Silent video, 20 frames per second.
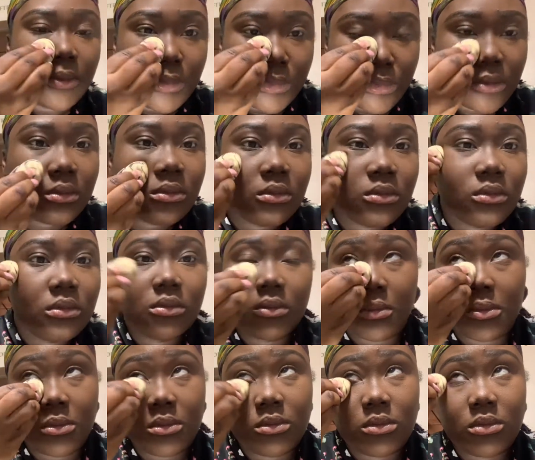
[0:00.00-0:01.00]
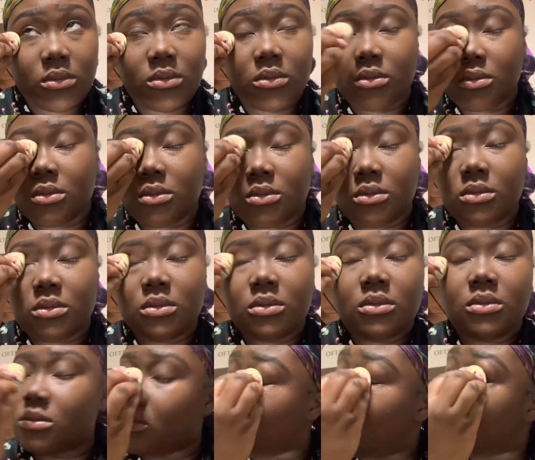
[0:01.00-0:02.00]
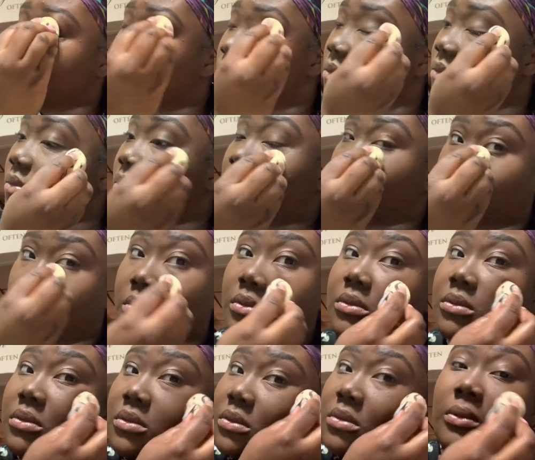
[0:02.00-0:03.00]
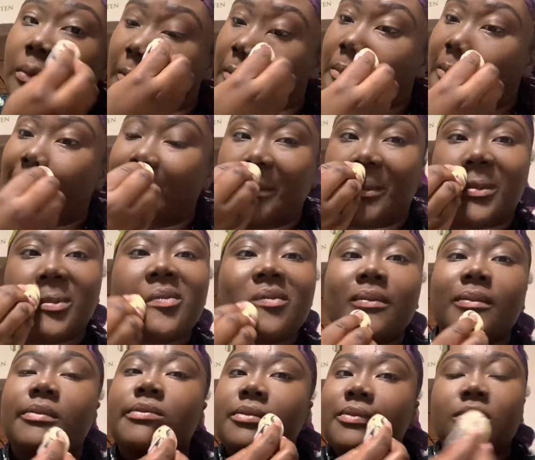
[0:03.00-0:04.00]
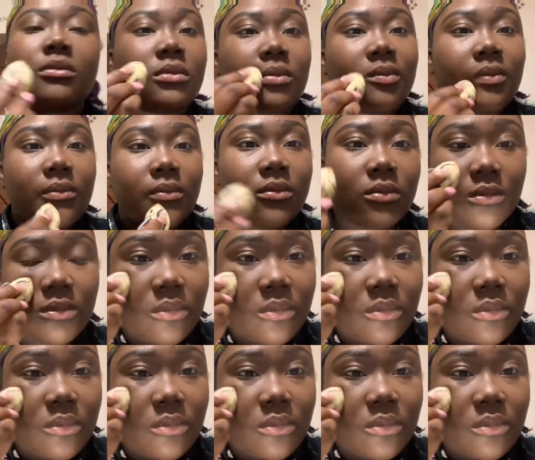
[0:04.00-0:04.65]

spots quite a few times just to make sure everything is thoroughly blended out.